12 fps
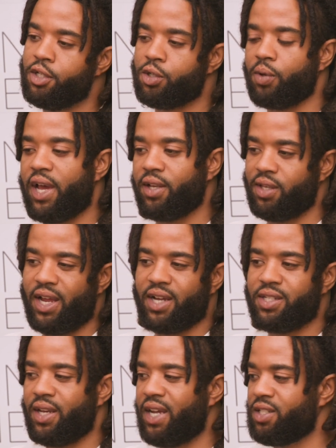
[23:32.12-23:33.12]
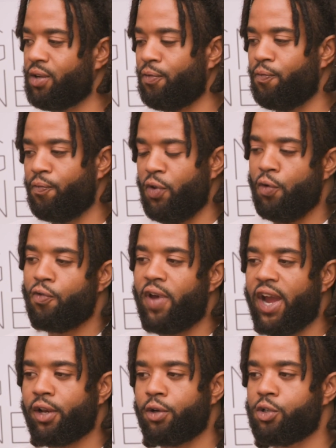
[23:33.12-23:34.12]
so that, like I said, that's a few
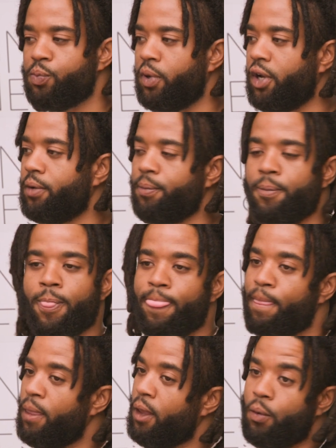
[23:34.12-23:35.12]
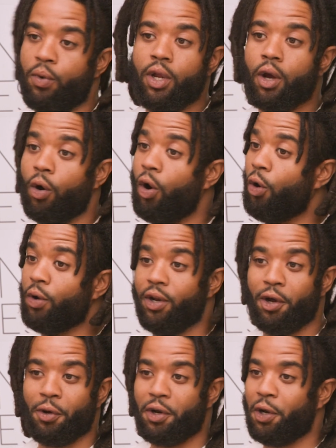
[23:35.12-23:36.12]
factors, but we can go on
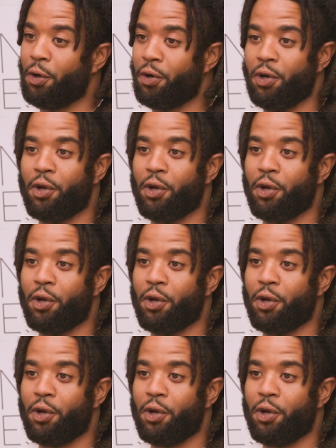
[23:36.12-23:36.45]
and on and on.